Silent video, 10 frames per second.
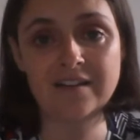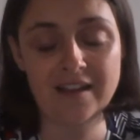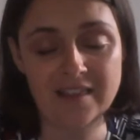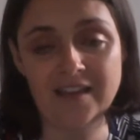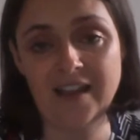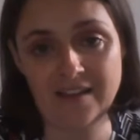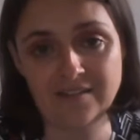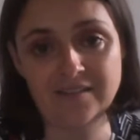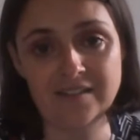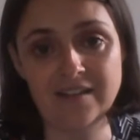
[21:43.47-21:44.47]
in the
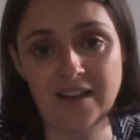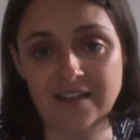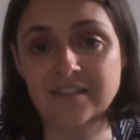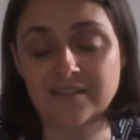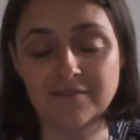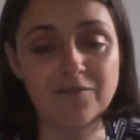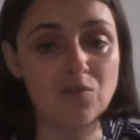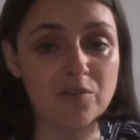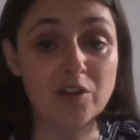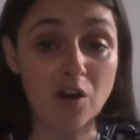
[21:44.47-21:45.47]
next election
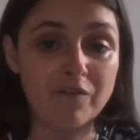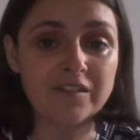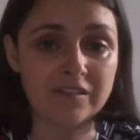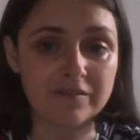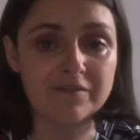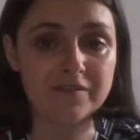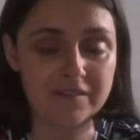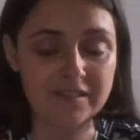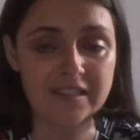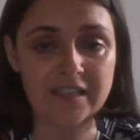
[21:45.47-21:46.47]
for the office of
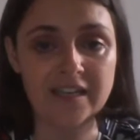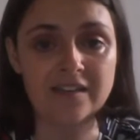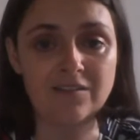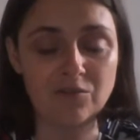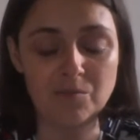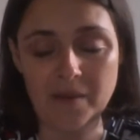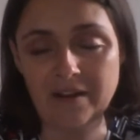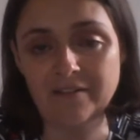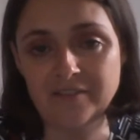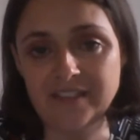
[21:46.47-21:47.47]
Sydney, Lord
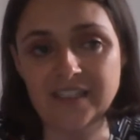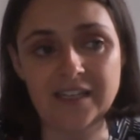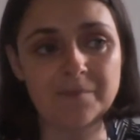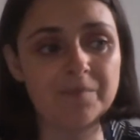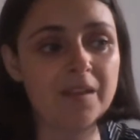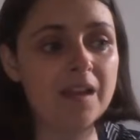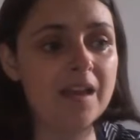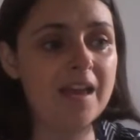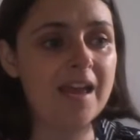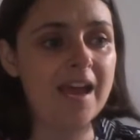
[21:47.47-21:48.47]
Mayor of Sydney.
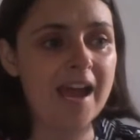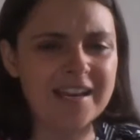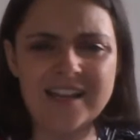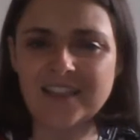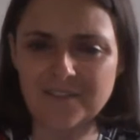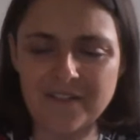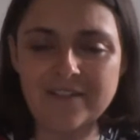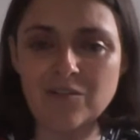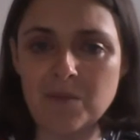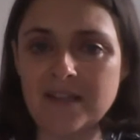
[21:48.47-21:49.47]
And yet the
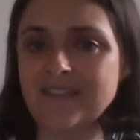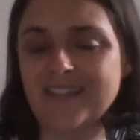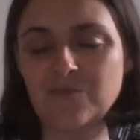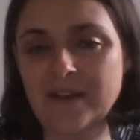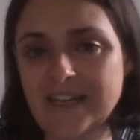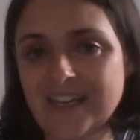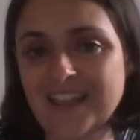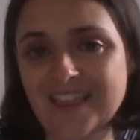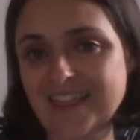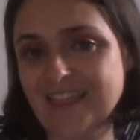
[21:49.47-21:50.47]
federal police said we didn't
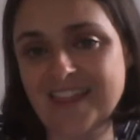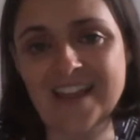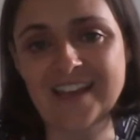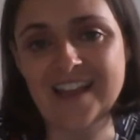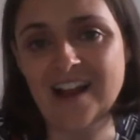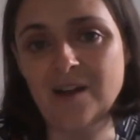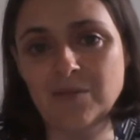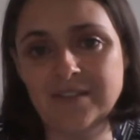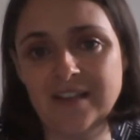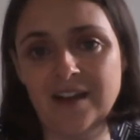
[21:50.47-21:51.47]
think any harm
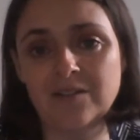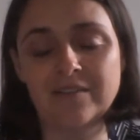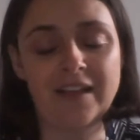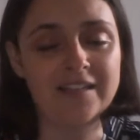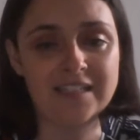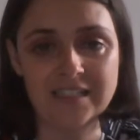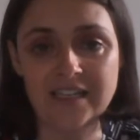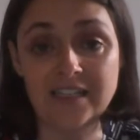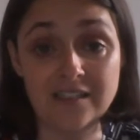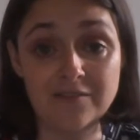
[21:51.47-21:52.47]
was done. They didn't
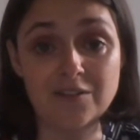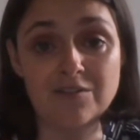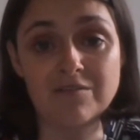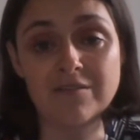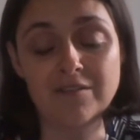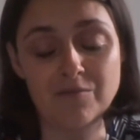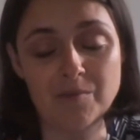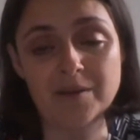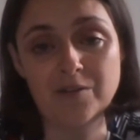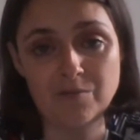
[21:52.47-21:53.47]
interview the
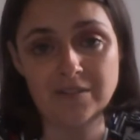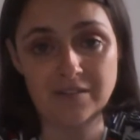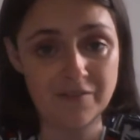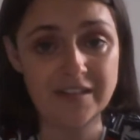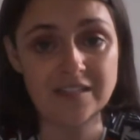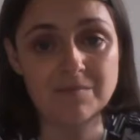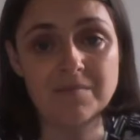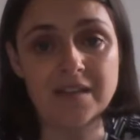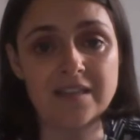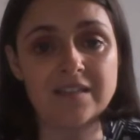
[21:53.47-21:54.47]
woman who was the victim
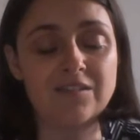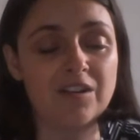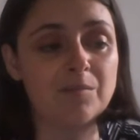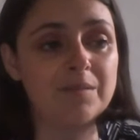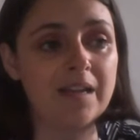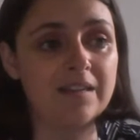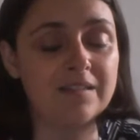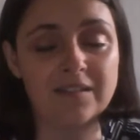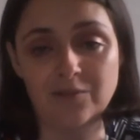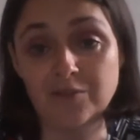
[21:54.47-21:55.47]
in this circumstance,
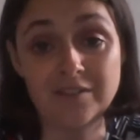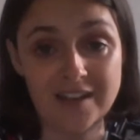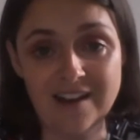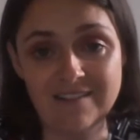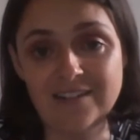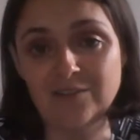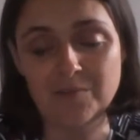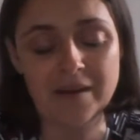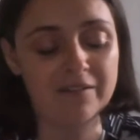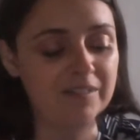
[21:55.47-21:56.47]
the current Lord
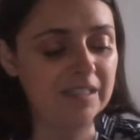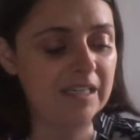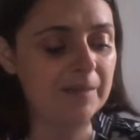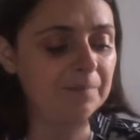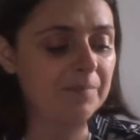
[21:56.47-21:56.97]
Mayor of Sydney.